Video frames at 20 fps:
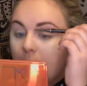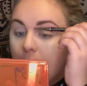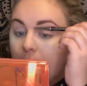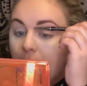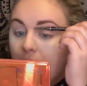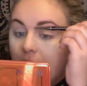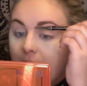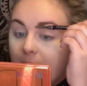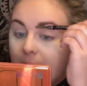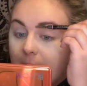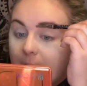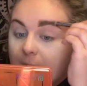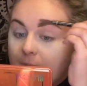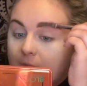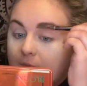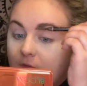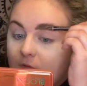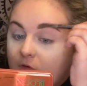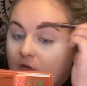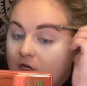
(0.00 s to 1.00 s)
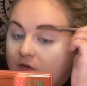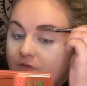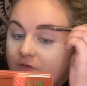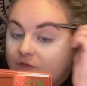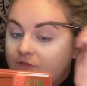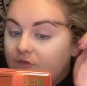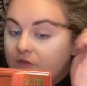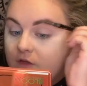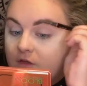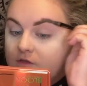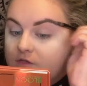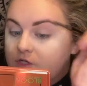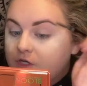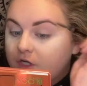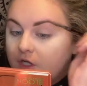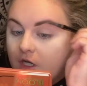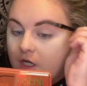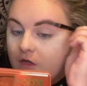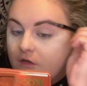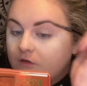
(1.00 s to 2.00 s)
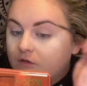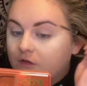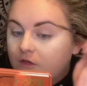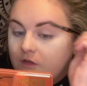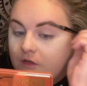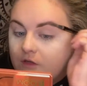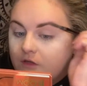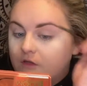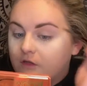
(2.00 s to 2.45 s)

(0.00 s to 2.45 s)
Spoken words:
but whatever floats your goat.